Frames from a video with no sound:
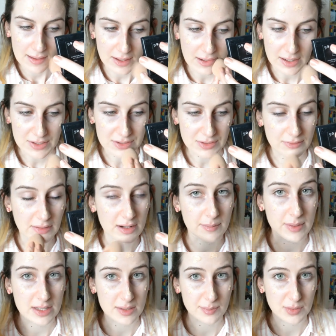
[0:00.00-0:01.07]
I do
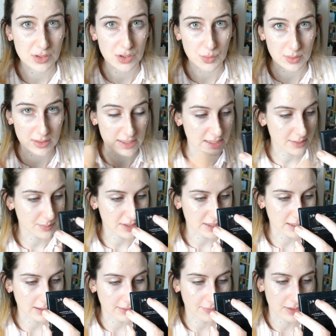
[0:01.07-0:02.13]
recommend a sponge with this
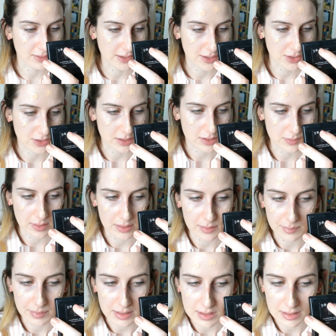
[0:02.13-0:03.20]
particular foundation as well
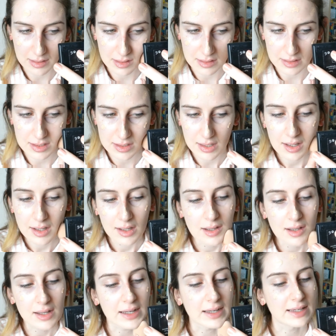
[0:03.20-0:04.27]
because
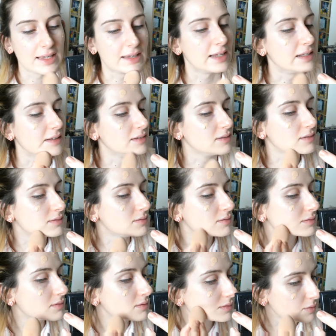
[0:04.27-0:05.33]
again
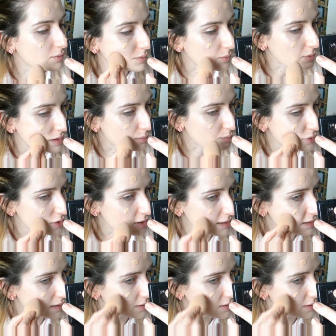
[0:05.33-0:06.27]
with the brush it